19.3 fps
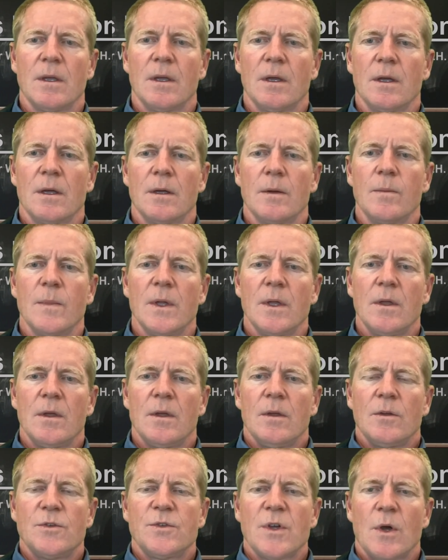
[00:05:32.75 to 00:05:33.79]
Um,
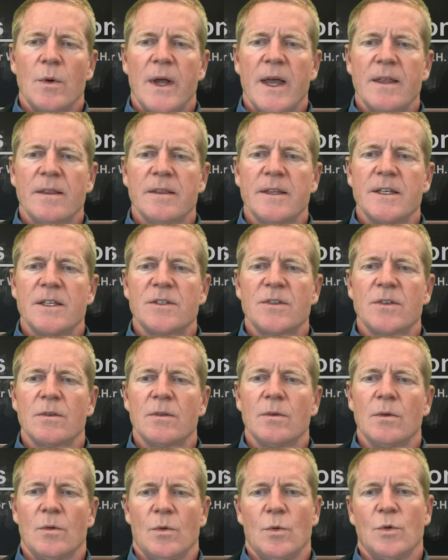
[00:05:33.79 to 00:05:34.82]
so athletes
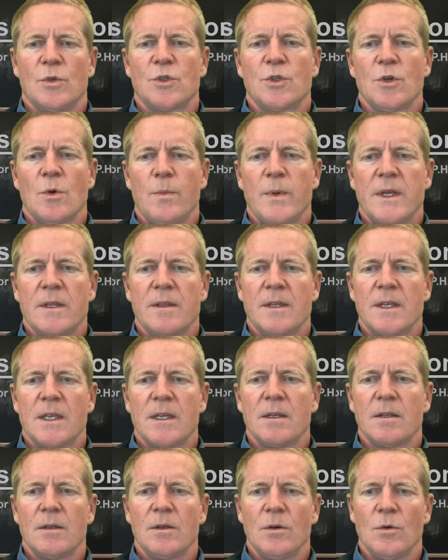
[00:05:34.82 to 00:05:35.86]
should be in
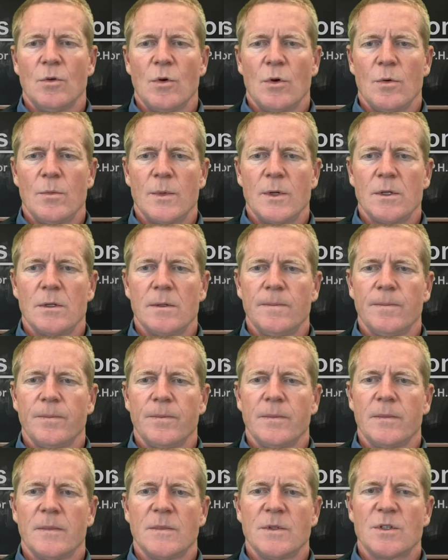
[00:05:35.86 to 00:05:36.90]
the normal
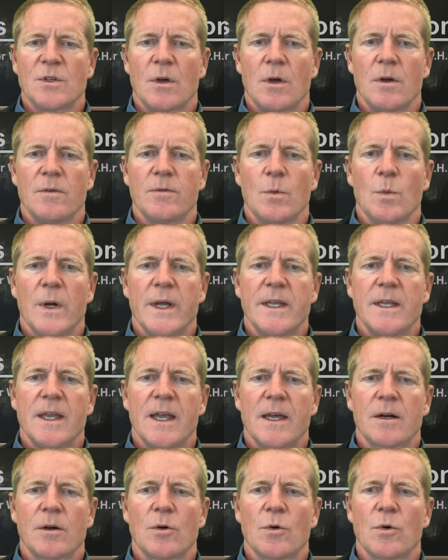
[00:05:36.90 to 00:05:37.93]
to overweight
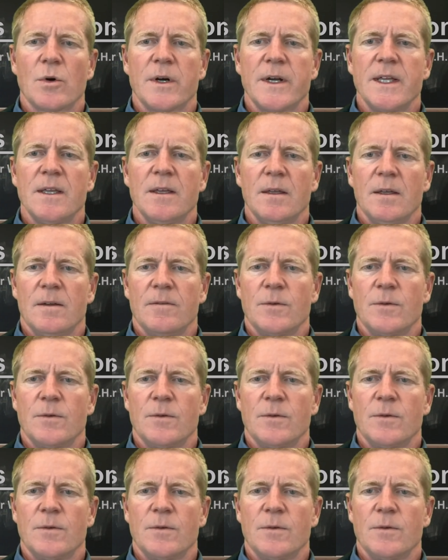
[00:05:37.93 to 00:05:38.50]
category.